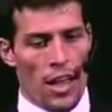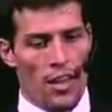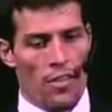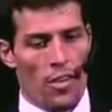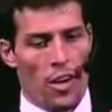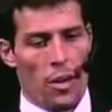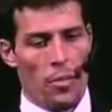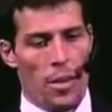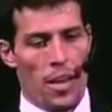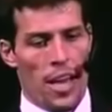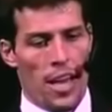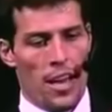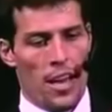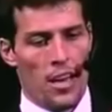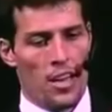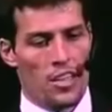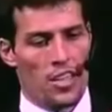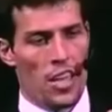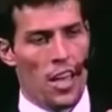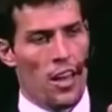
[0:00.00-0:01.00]
in the very
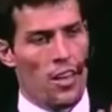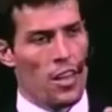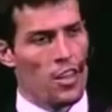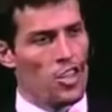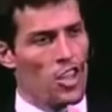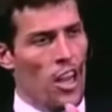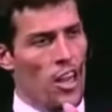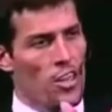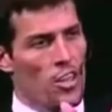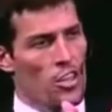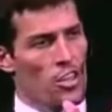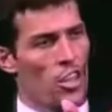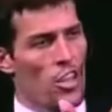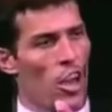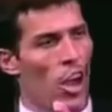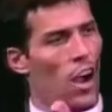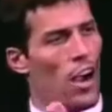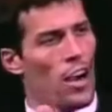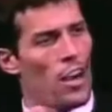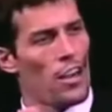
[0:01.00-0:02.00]
beginning, do you see how that changes
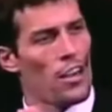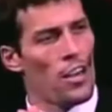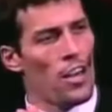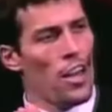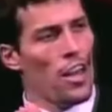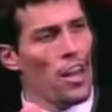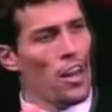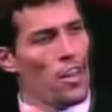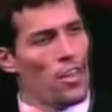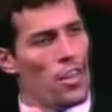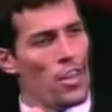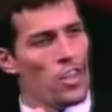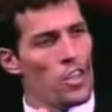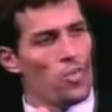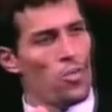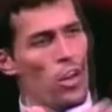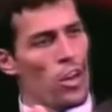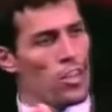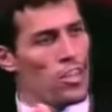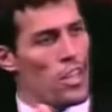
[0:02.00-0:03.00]
the arc?
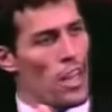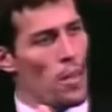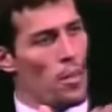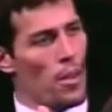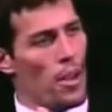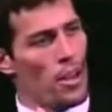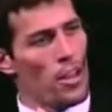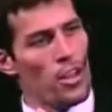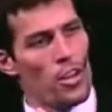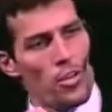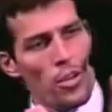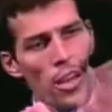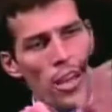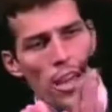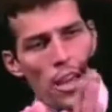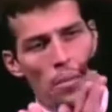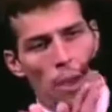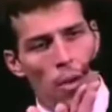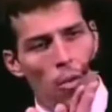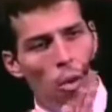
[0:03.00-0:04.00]
This one, instead of being on the
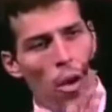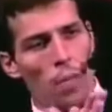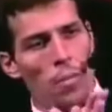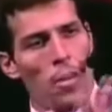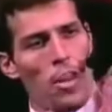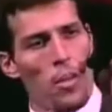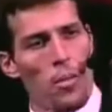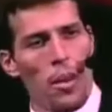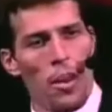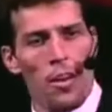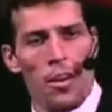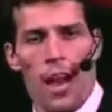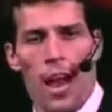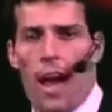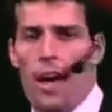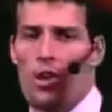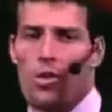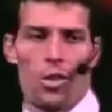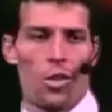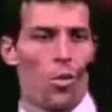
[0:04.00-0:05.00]
green, by 1 millimeter,
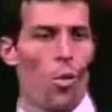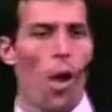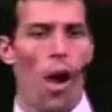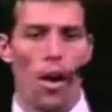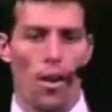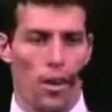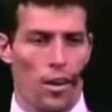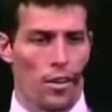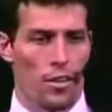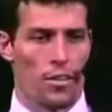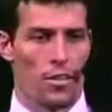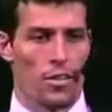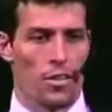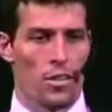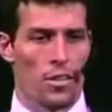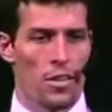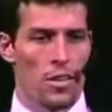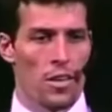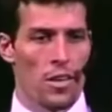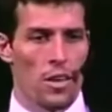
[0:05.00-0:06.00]
now you're in the water.
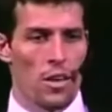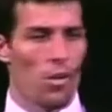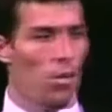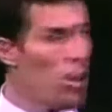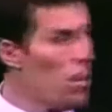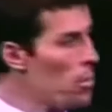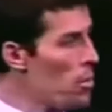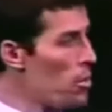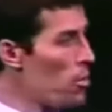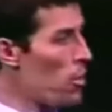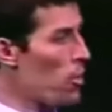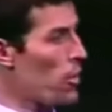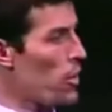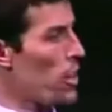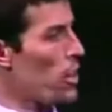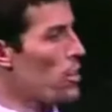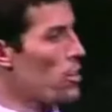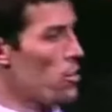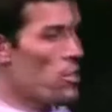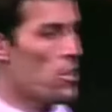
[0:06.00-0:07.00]
1 millimeter
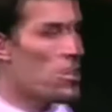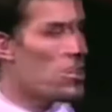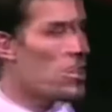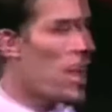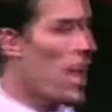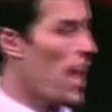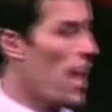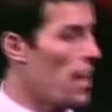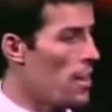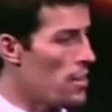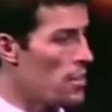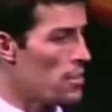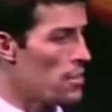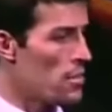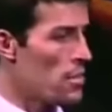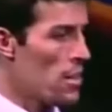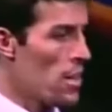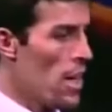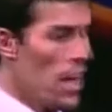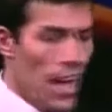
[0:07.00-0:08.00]
over here, you're in the sand.
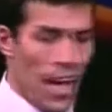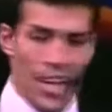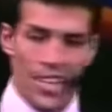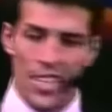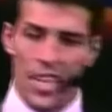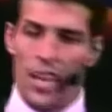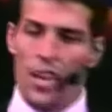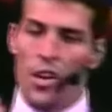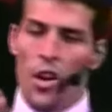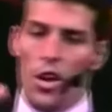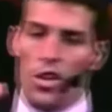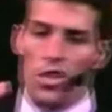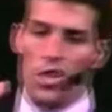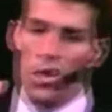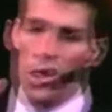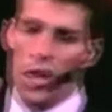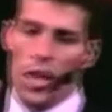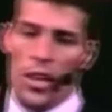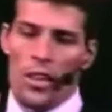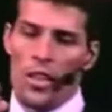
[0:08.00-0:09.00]
And he said, and
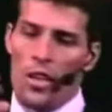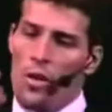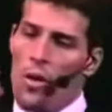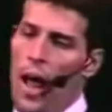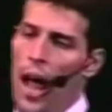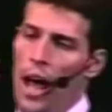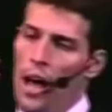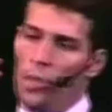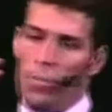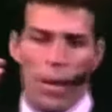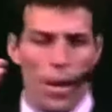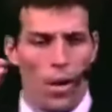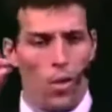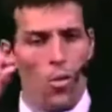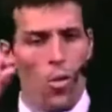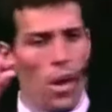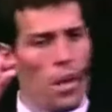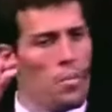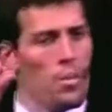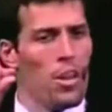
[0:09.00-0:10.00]
also you're hitting the ground
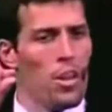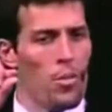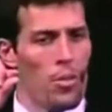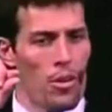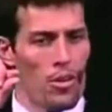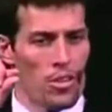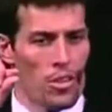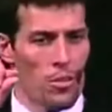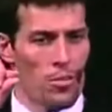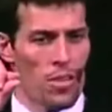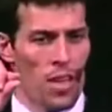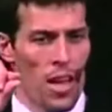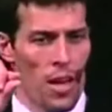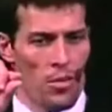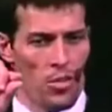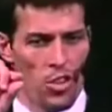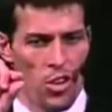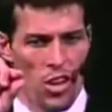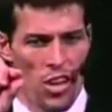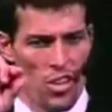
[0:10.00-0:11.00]
by 1 millimeter
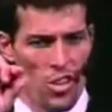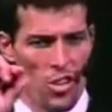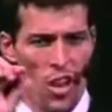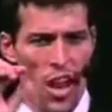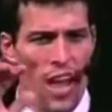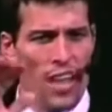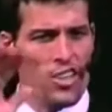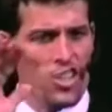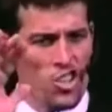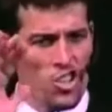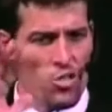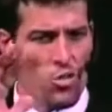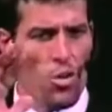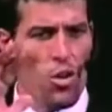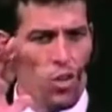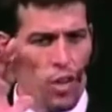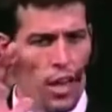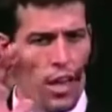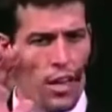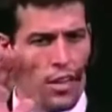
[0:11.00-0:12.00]
sometimes. You're not
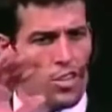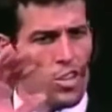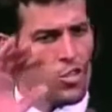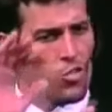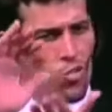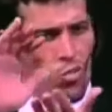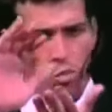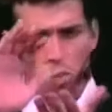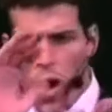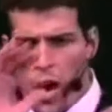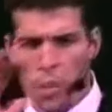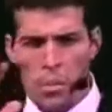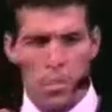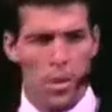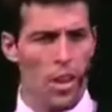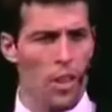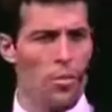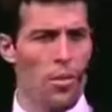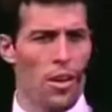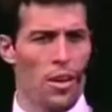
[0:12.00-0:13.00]
stroking it, just
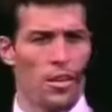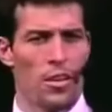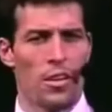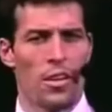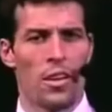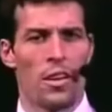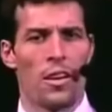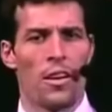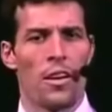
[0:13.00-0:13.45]
1 millimeter.